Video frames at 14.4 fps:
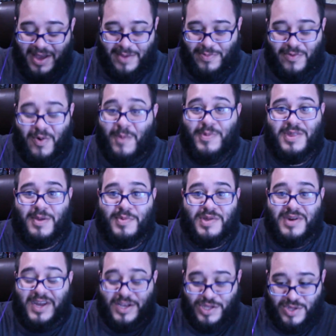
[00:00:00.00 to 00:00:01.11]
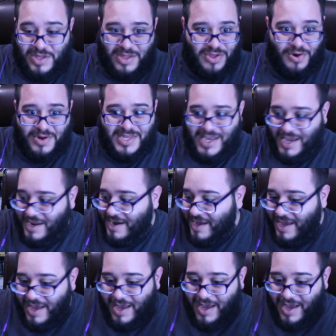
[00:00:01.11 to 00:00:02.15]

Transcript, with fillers: but One Piece episode nine thirteen.